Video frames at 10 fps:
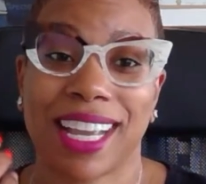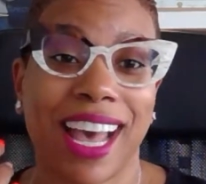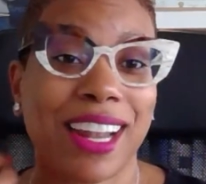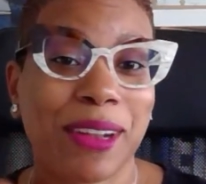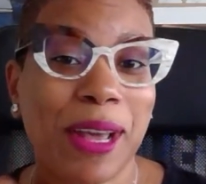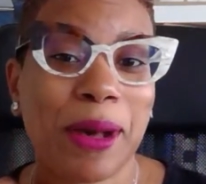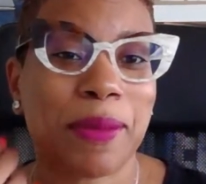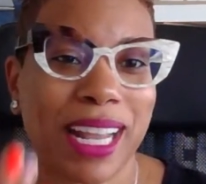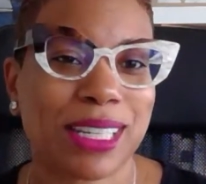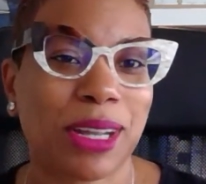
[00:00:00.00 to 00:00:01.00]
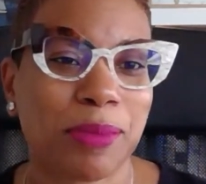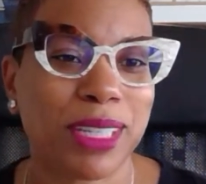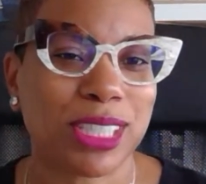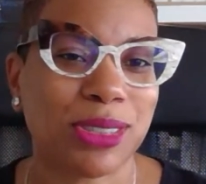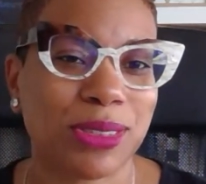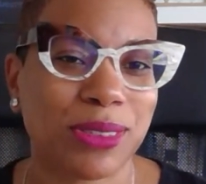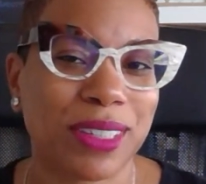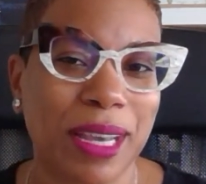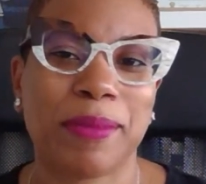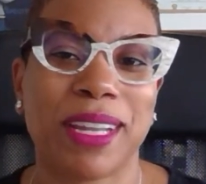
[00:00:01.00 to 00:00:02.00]
I don't know. But I told him in June.
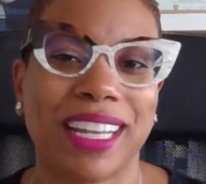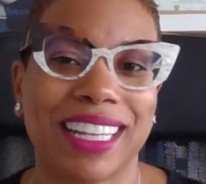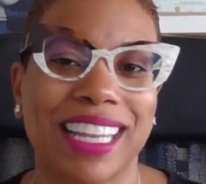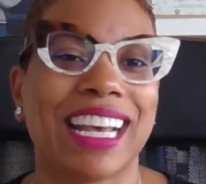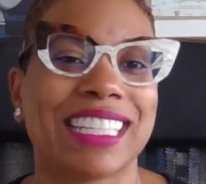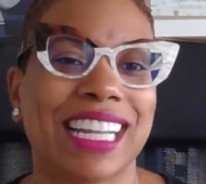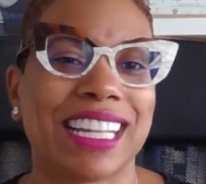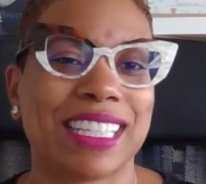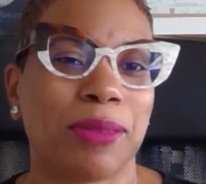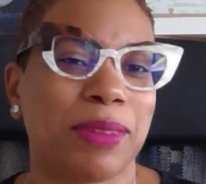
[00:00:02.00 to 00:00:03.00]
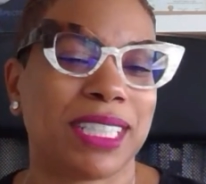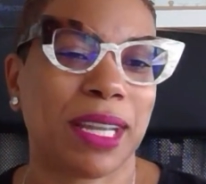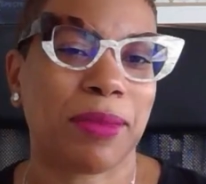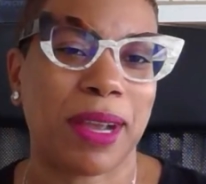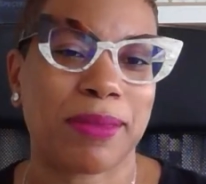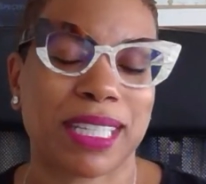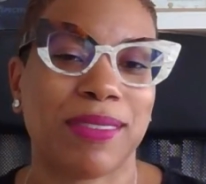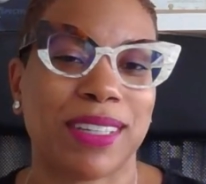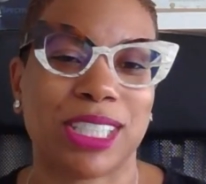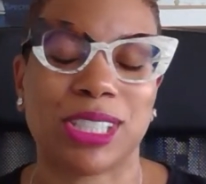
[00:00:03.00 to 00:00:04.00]
I told him in January I was
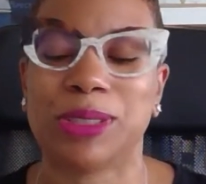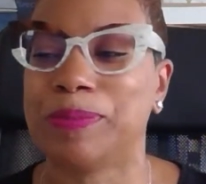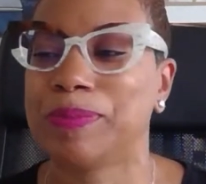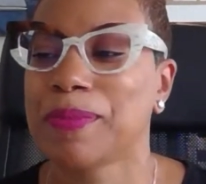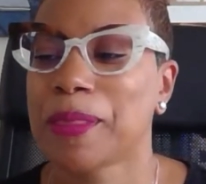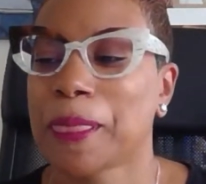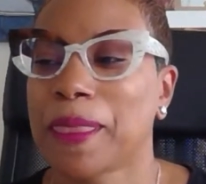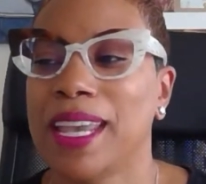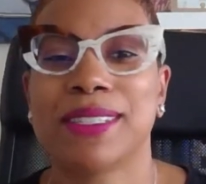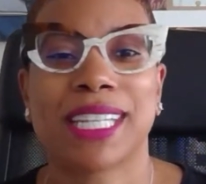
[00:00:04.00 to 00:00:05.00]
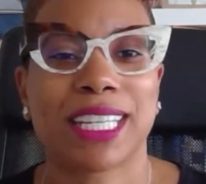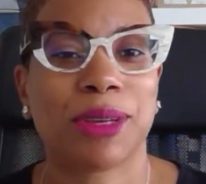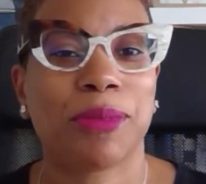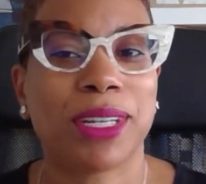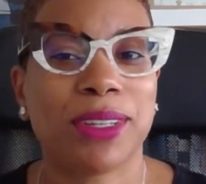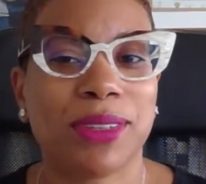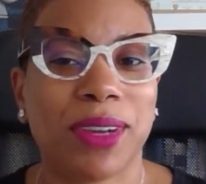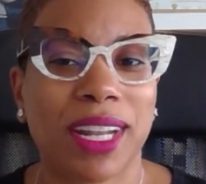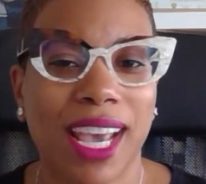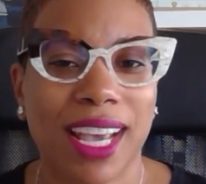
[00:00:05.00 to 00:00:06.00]
leaving in June. And he was like, so what are you
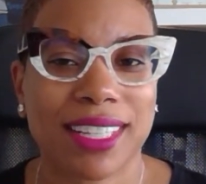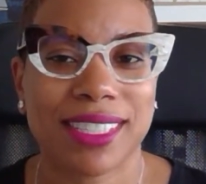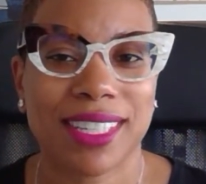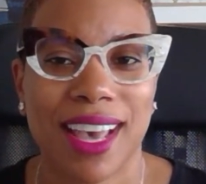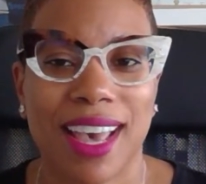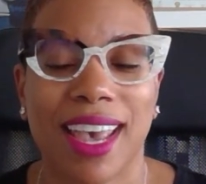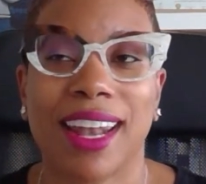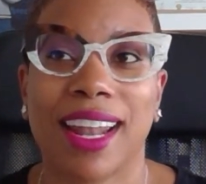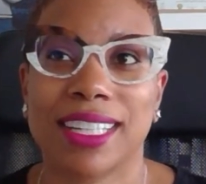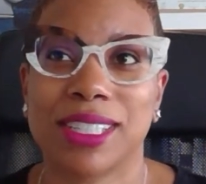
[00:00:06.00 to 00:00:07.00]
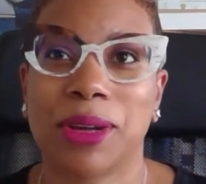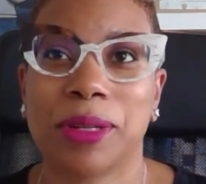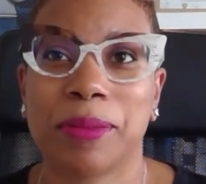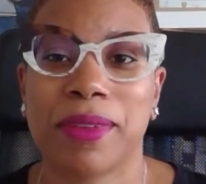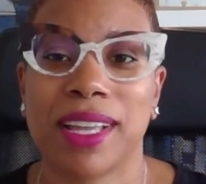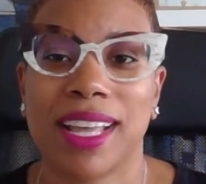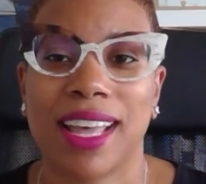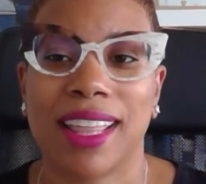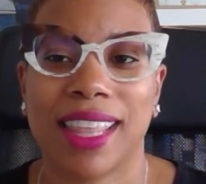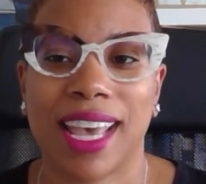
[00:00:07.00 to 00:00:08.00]
doing next? And I told him
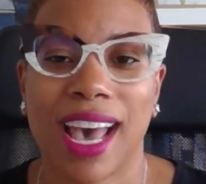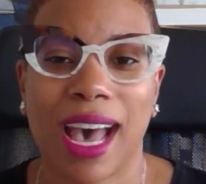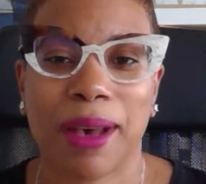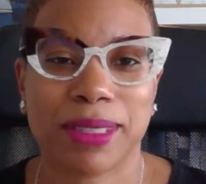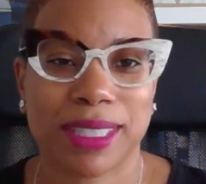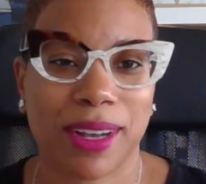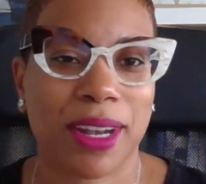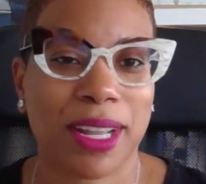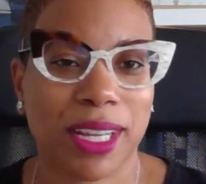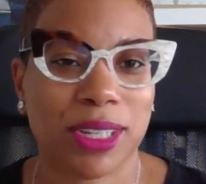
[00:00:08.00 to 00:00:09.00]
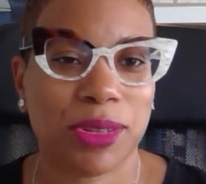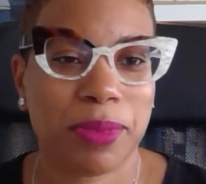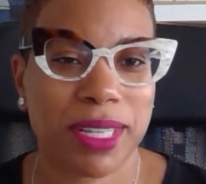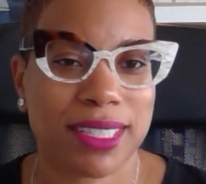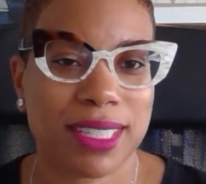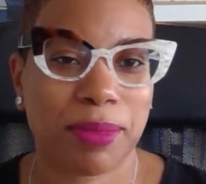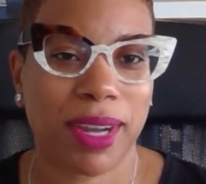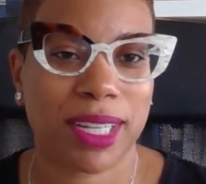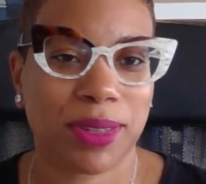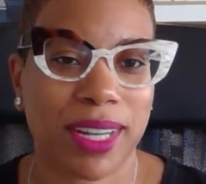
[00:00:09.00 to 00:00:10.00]
that I was starting a new business where
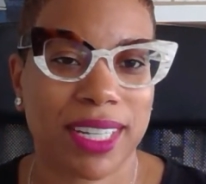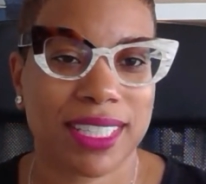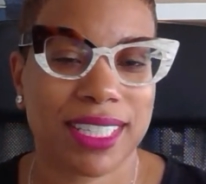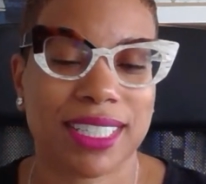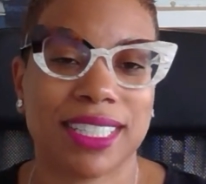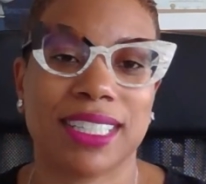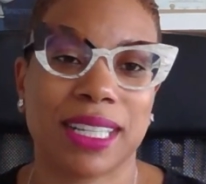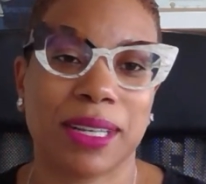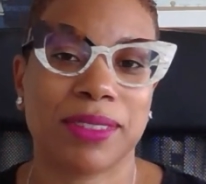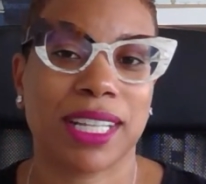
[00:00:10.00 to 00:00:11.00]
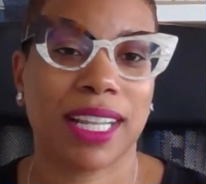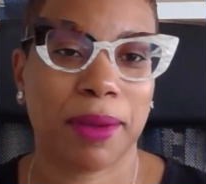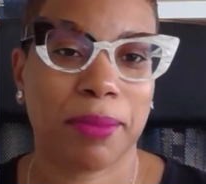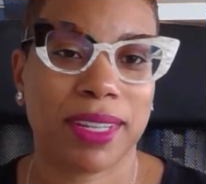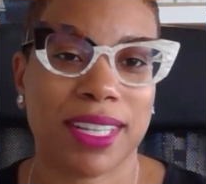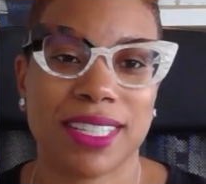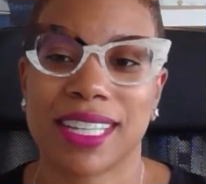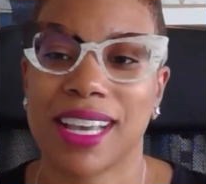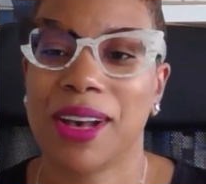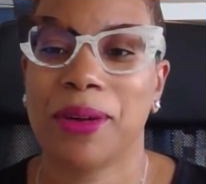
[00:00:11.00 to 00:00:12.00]
I train assistants of celebrities
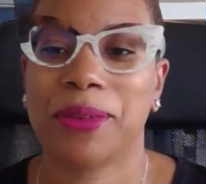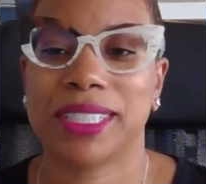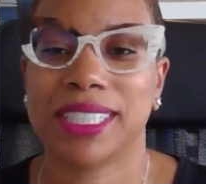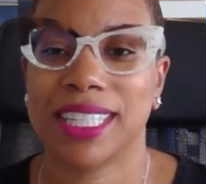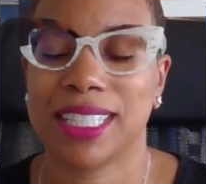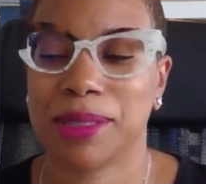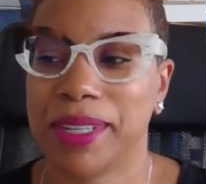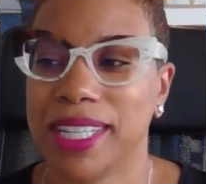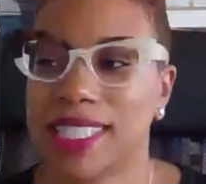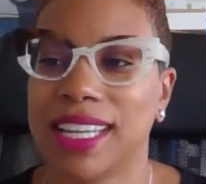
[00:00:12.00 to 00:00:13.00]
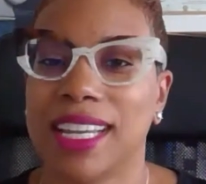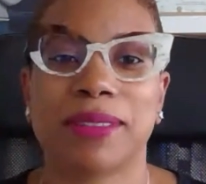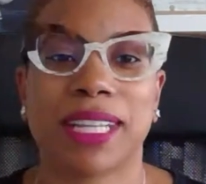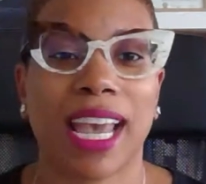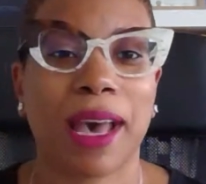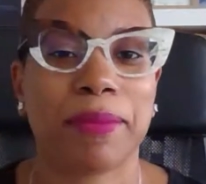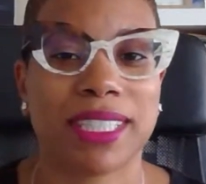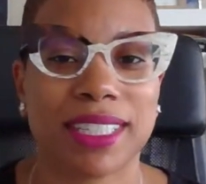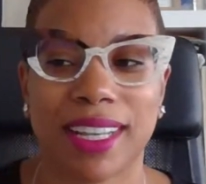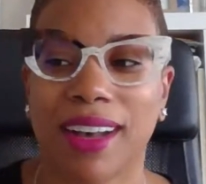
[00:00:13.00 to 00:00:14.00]
or C-suites. And he was like, how much
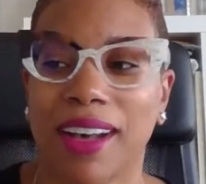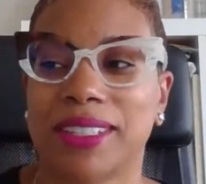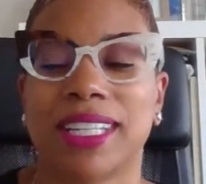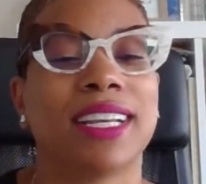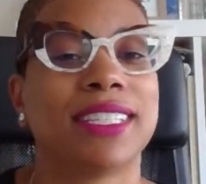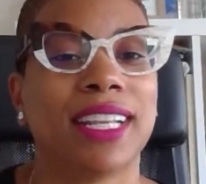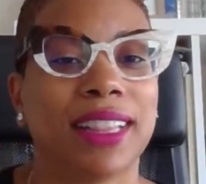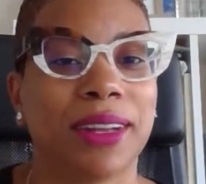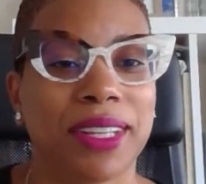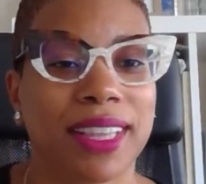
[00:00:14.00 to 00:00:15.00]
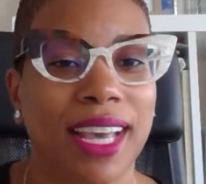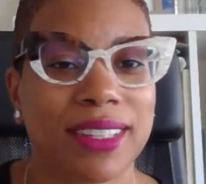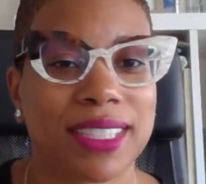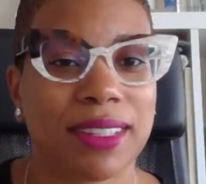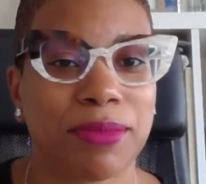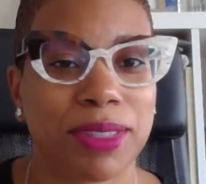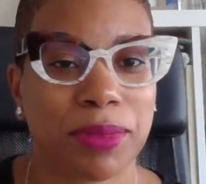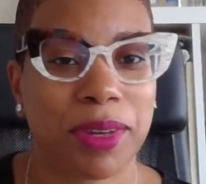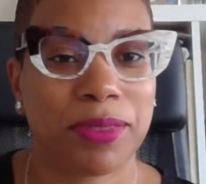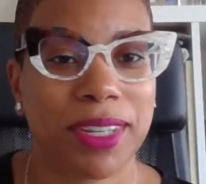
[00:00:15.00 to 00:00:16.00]
does it cost? And I said 30,000 for
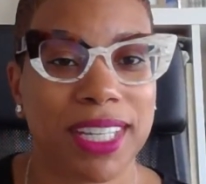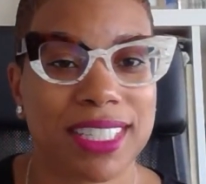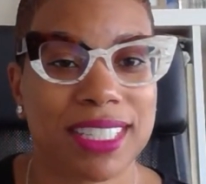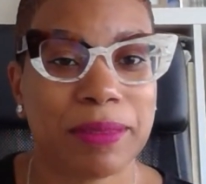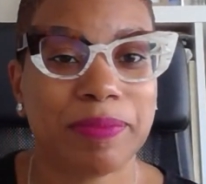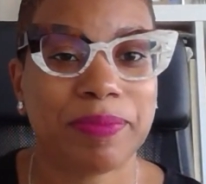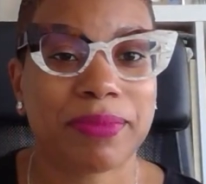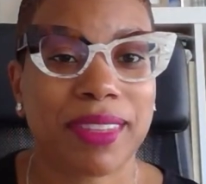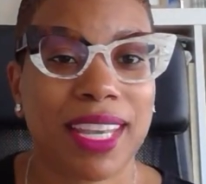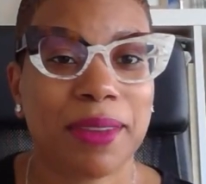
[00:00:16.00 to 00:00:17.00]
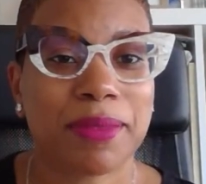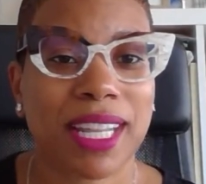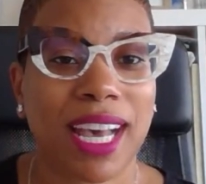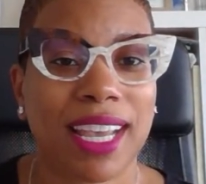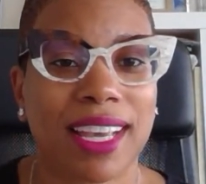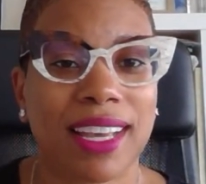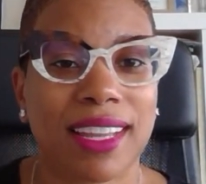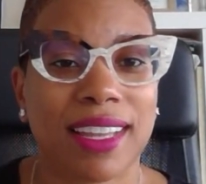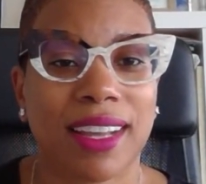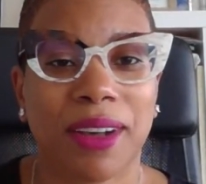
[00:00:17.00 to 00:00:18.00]
12 weeks. And he was like,
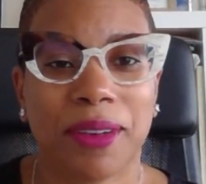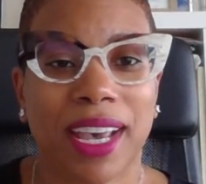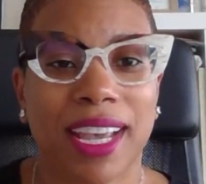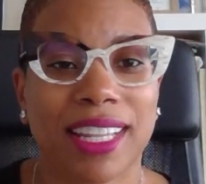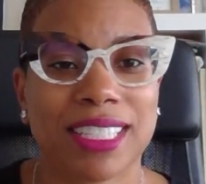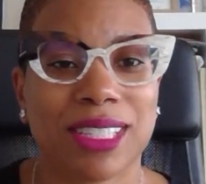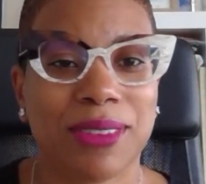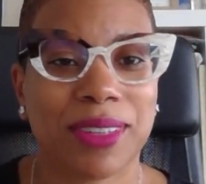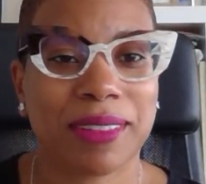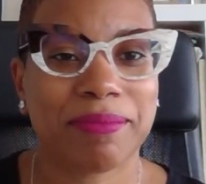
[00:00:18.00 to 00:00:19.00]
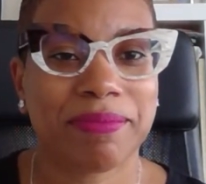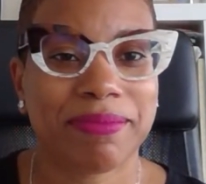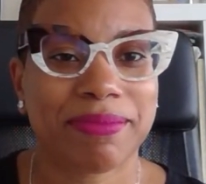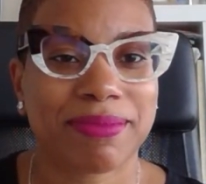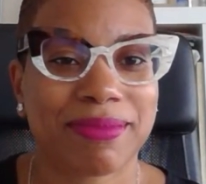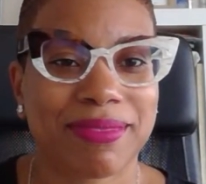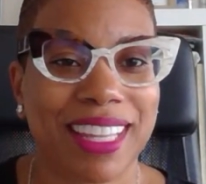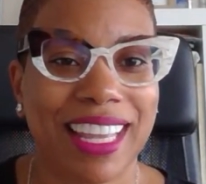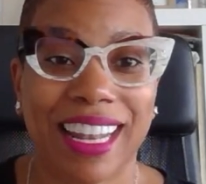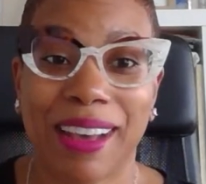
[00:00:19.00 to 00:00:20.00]
okay, let's do it.
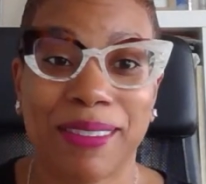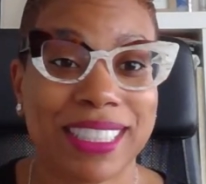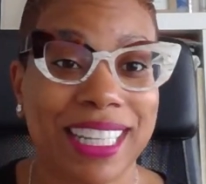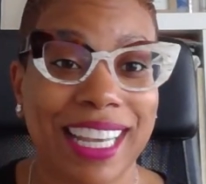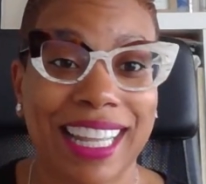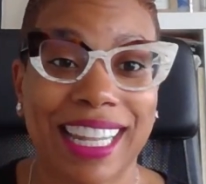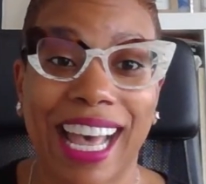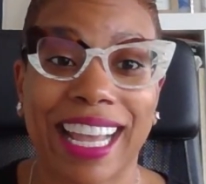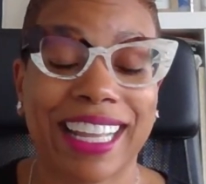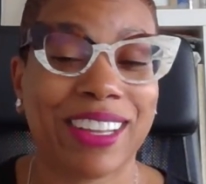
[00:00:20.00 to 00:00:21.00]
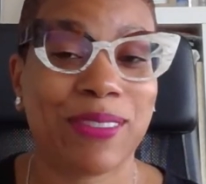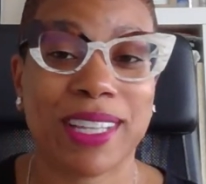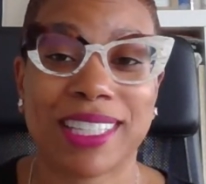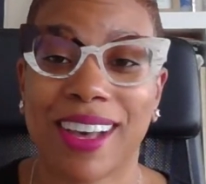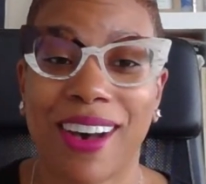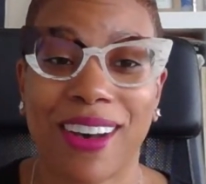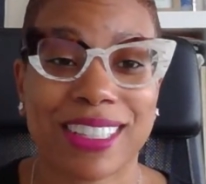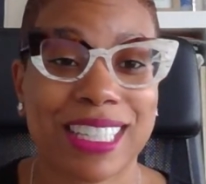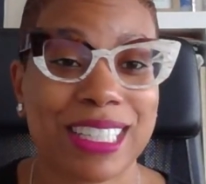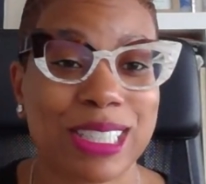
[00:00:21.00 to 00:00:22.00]
And that was it. Like, we
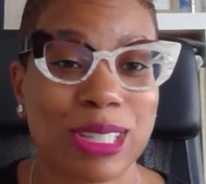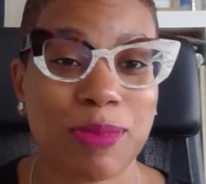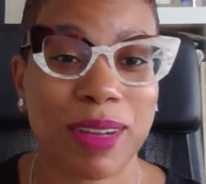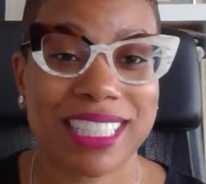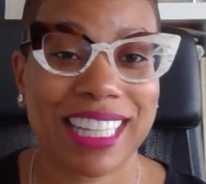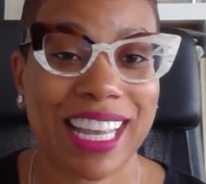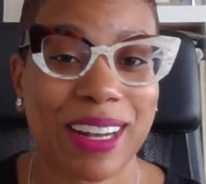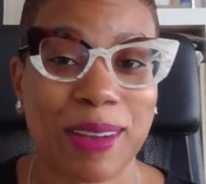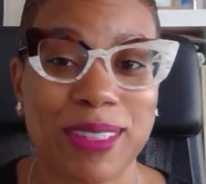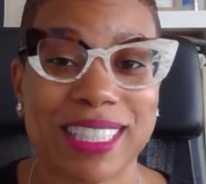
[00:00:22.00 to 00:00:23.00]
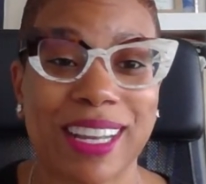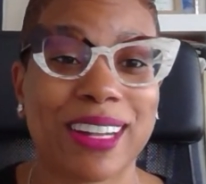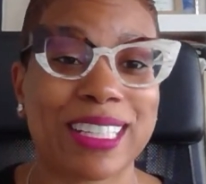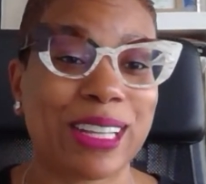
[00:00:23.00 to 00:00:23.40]
talked 2 months later and we started.